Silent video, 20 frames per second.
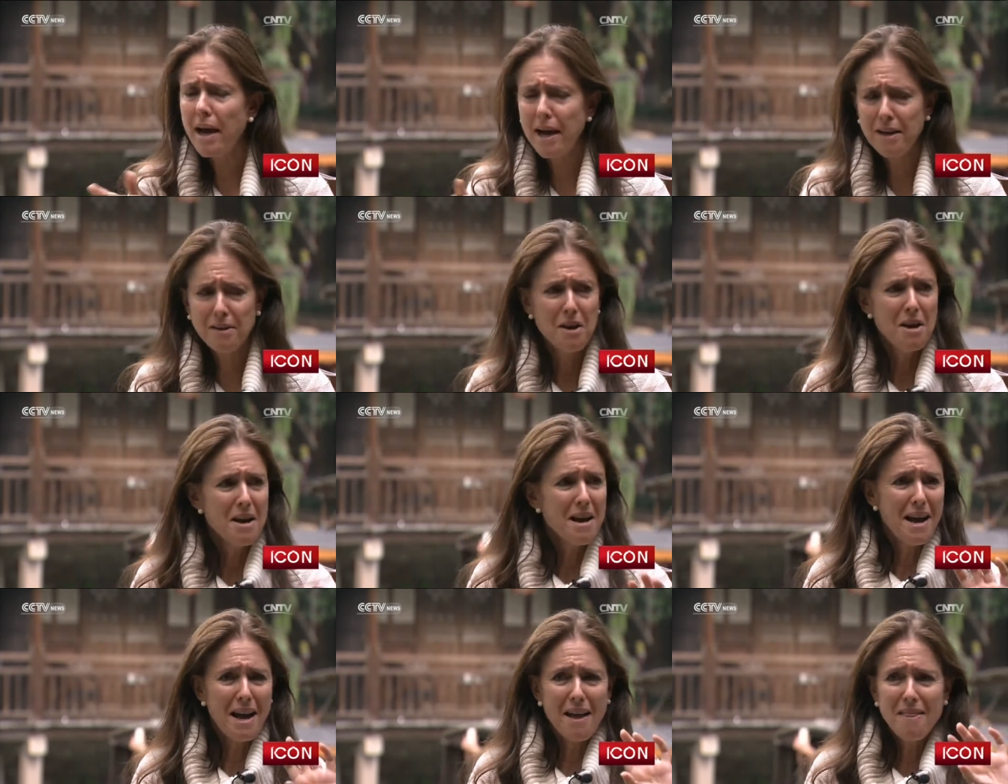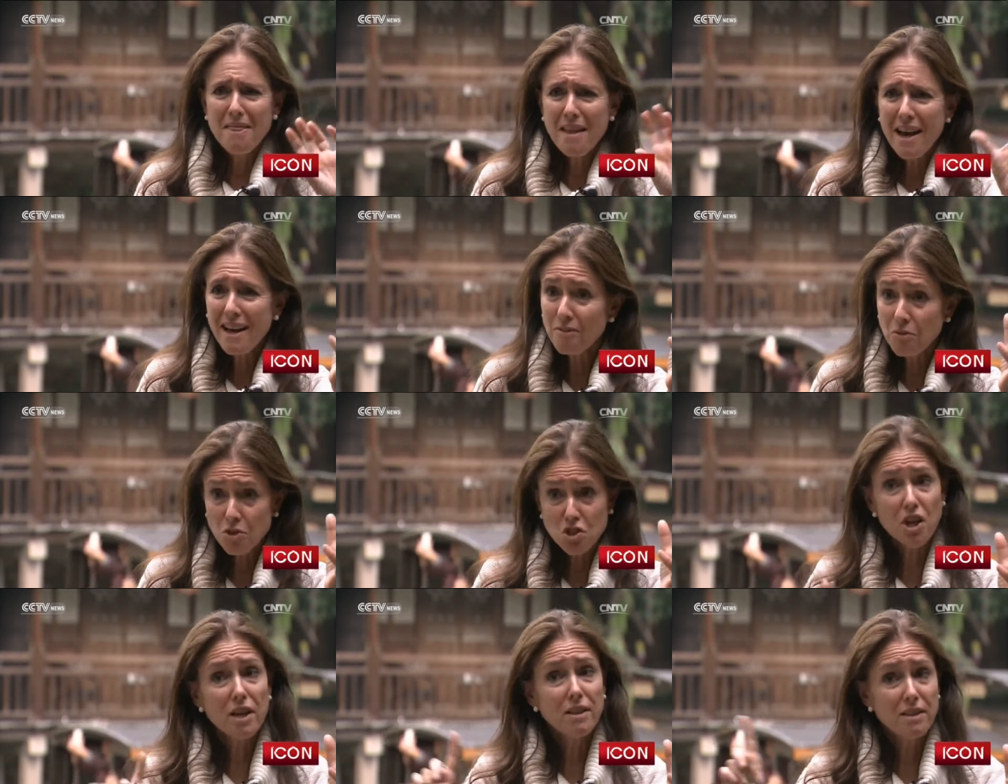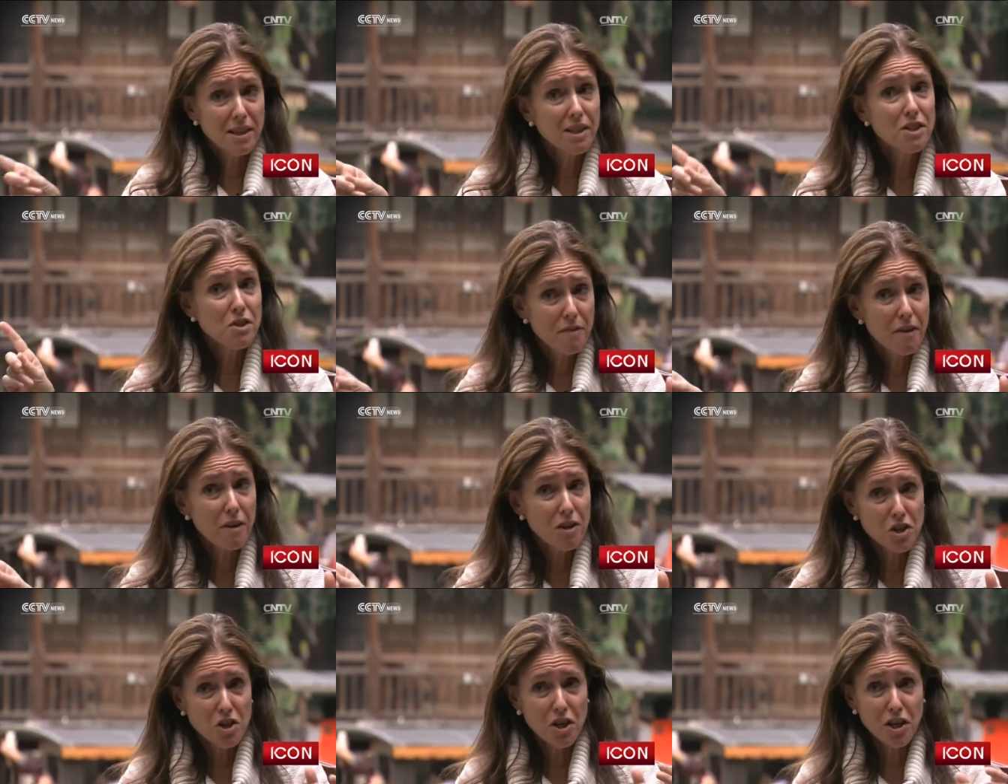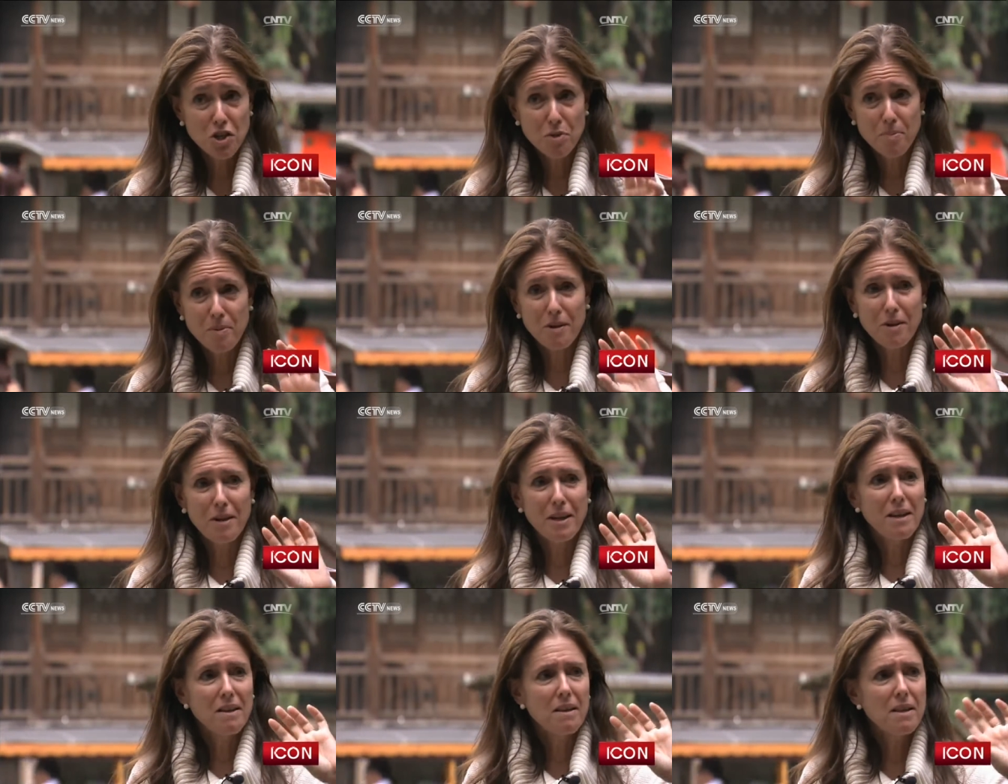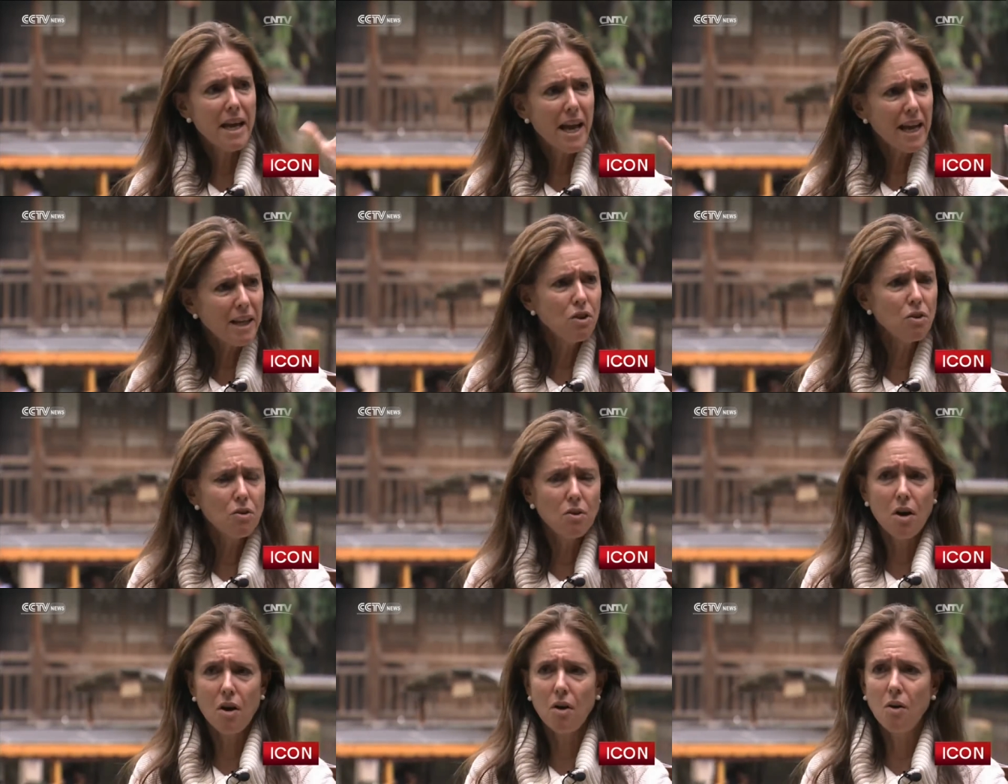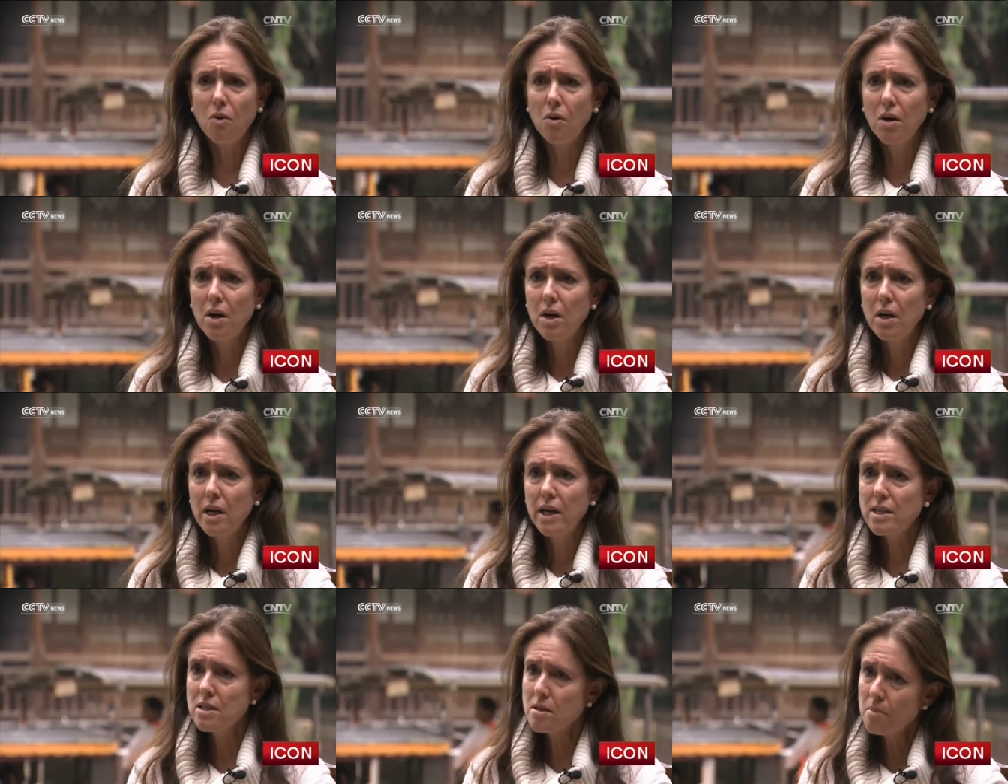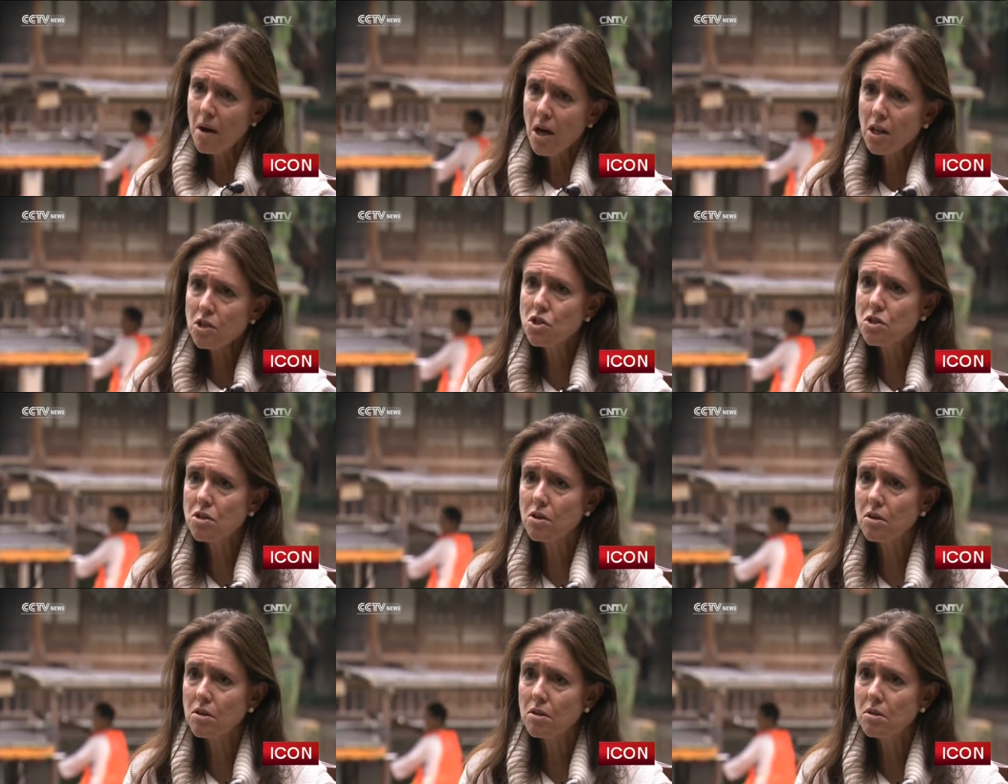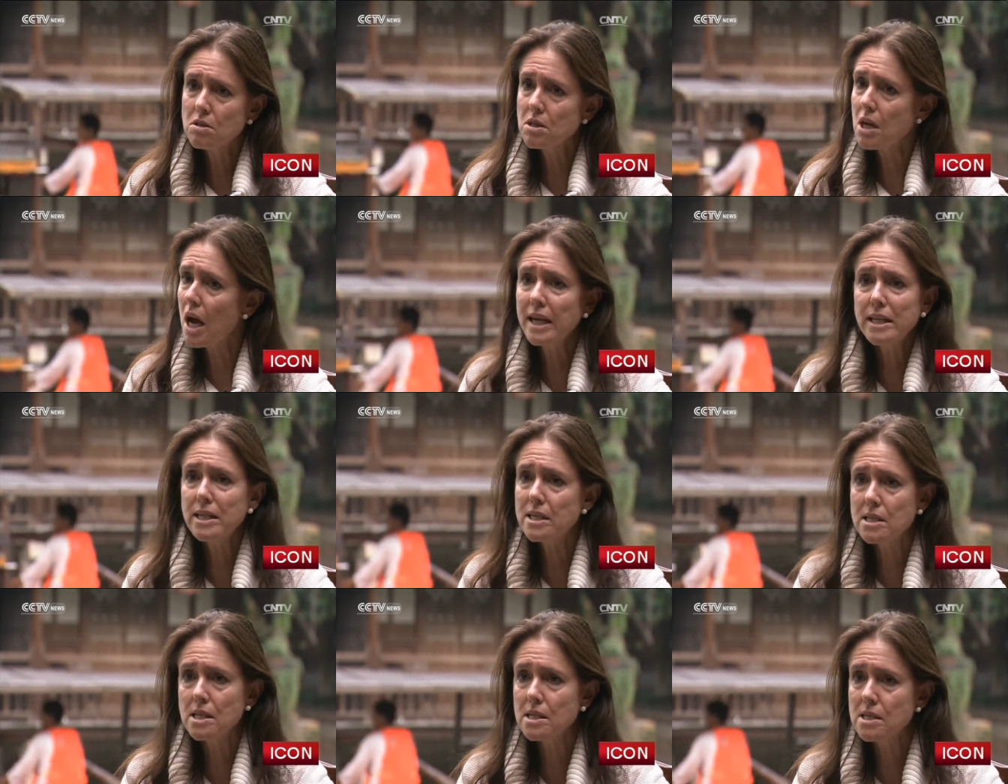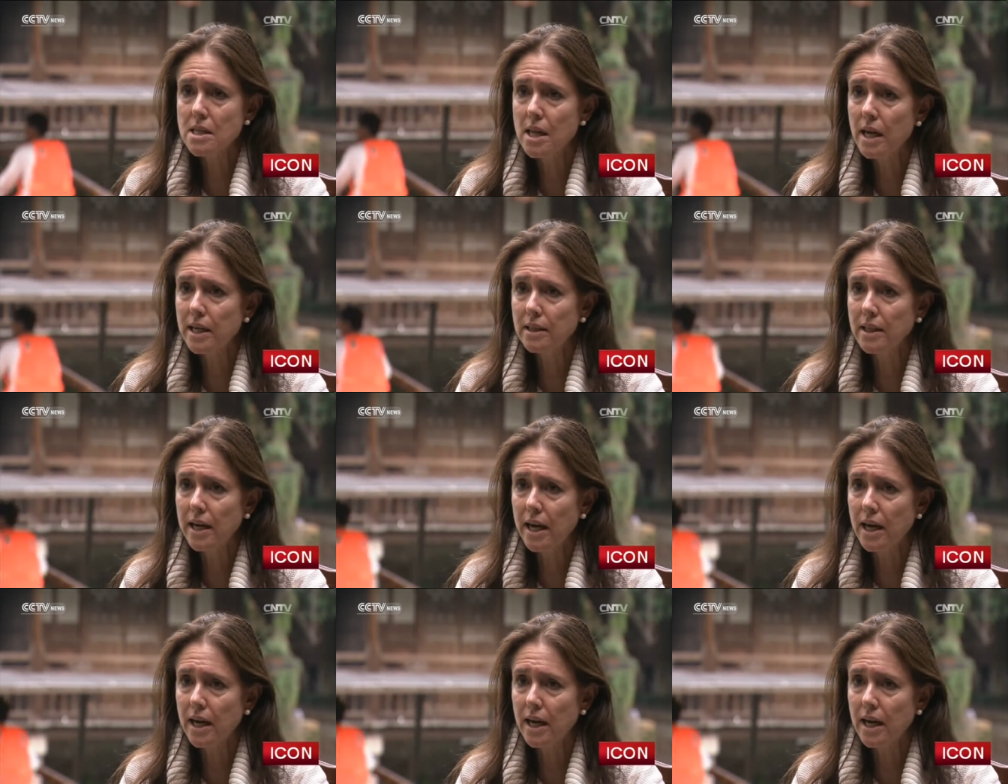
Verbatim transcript: Bad. And then, which I think is very Shakespearean, then you go, he's a monster. Titus is like